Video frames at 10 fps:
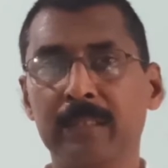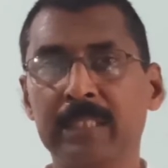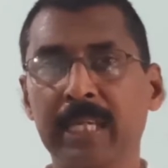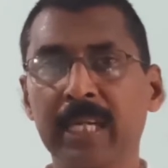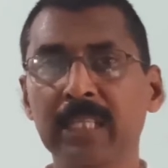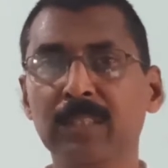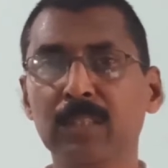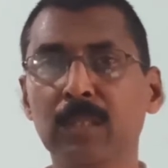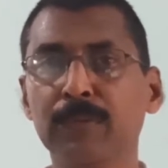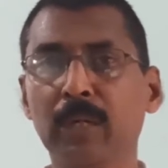
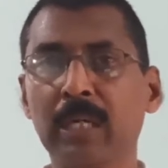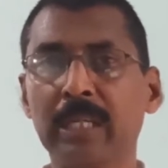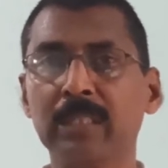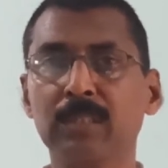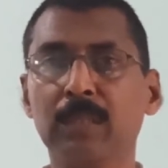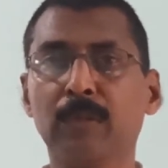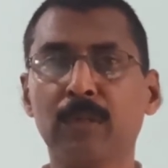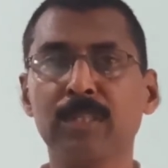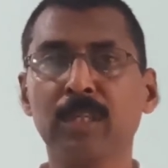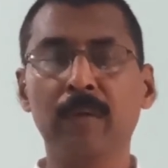chances of occurrence of
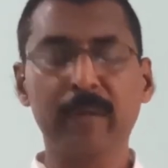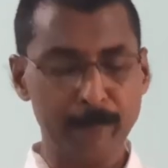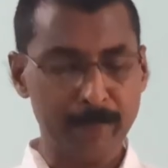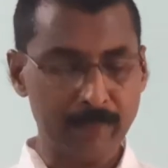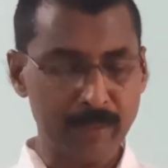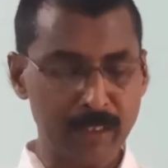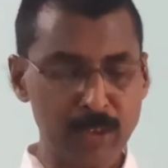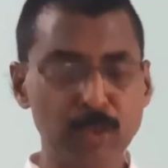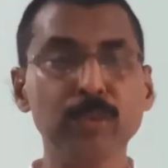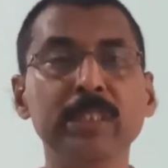crossing over between
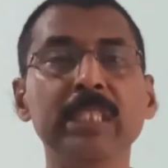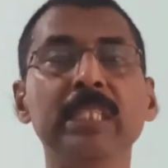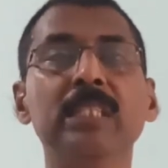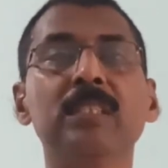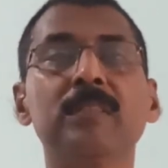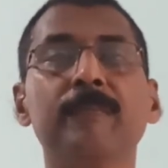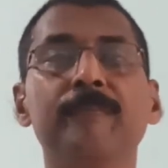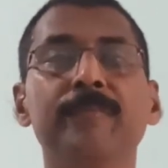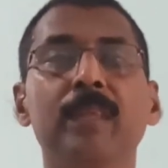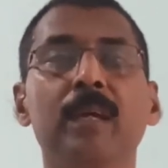these two genes
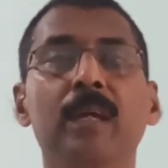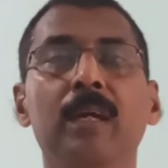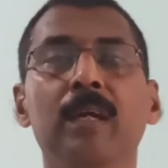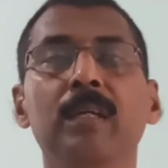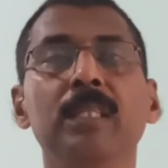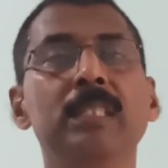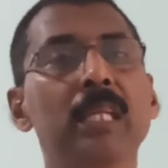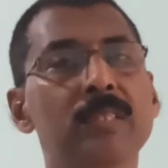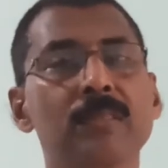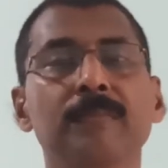is
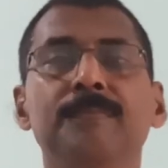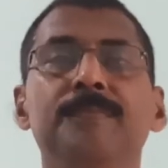less.